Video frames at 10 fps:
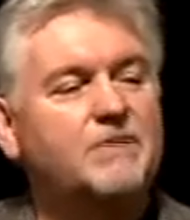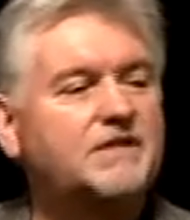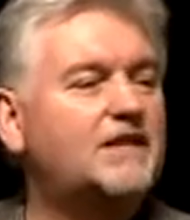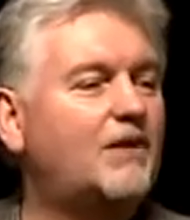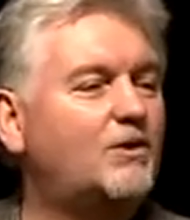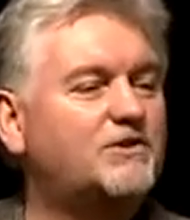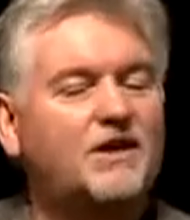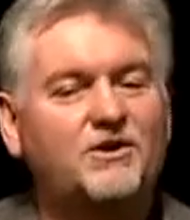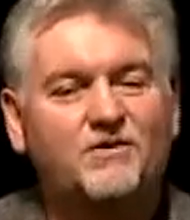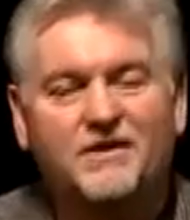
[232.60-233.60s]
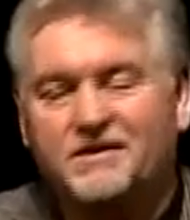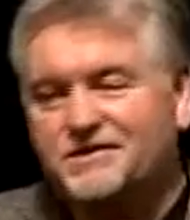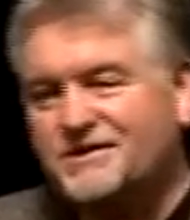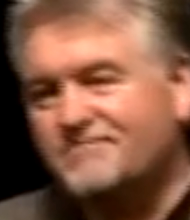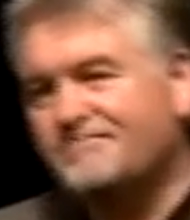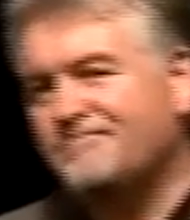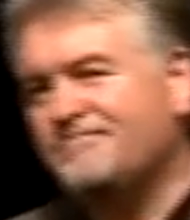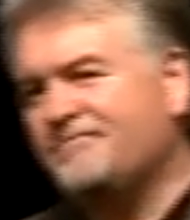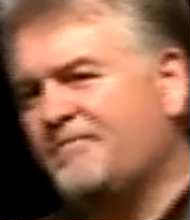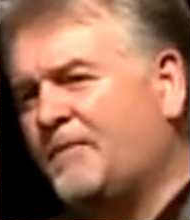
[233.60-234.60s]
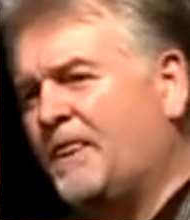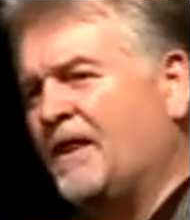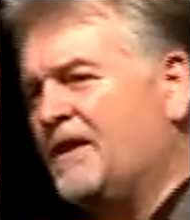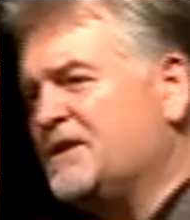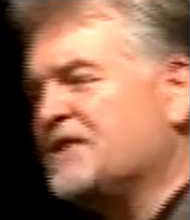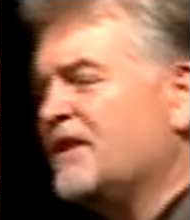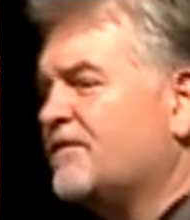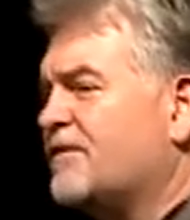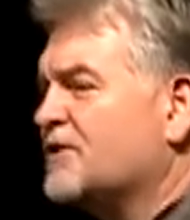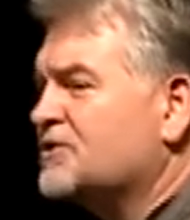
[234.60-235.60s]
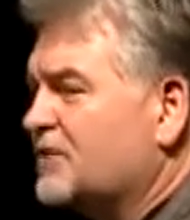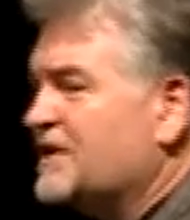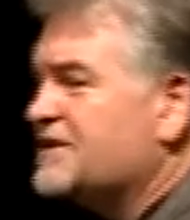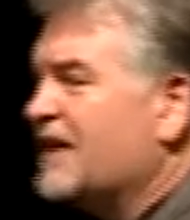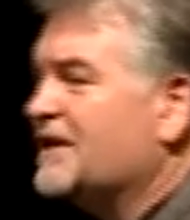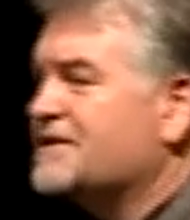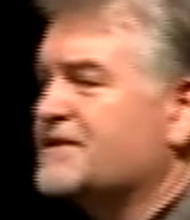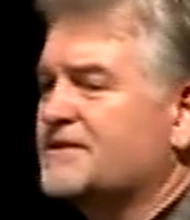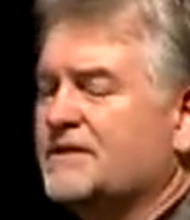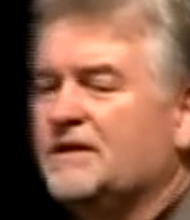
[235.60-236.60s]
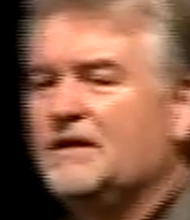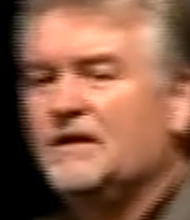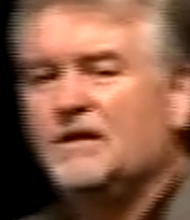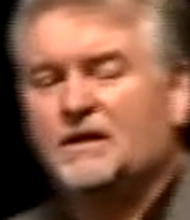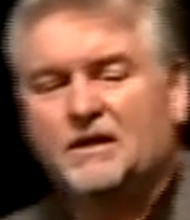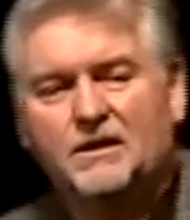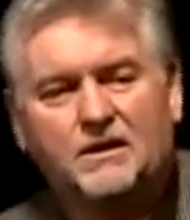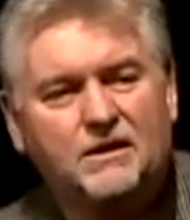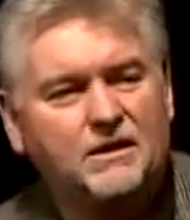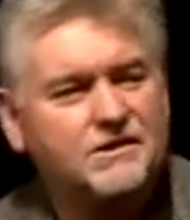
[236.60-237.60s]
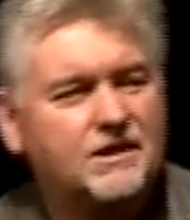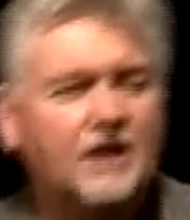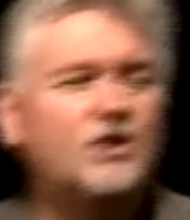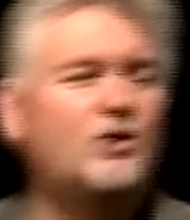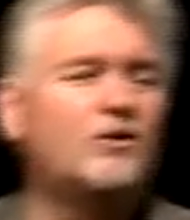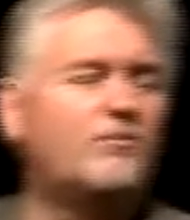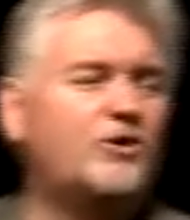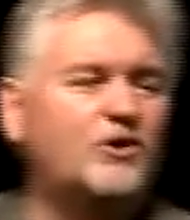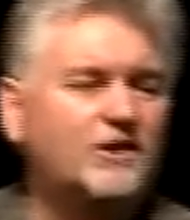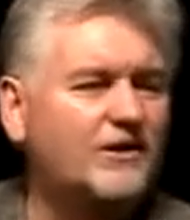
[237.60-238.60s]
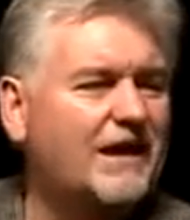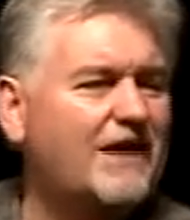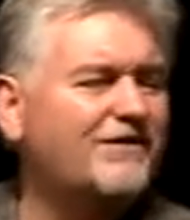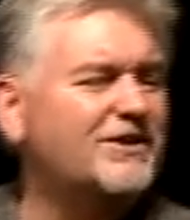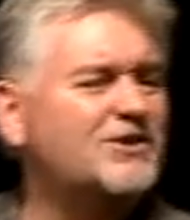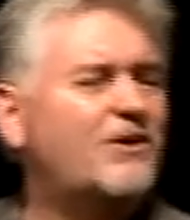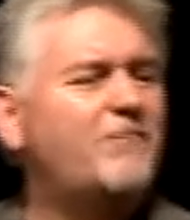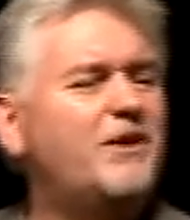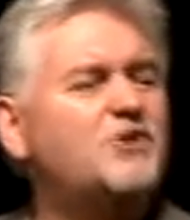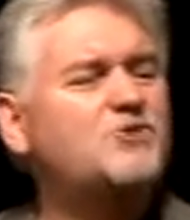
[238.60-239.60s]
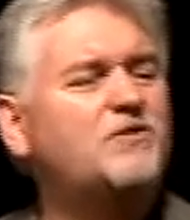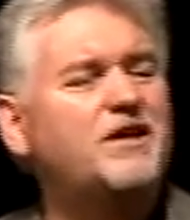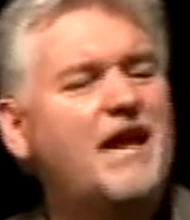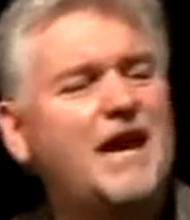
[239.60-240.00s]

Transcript: But he said, I will tell you this. He said, the first recess, he said, I knew you were a pretty good little athlete, so I made you the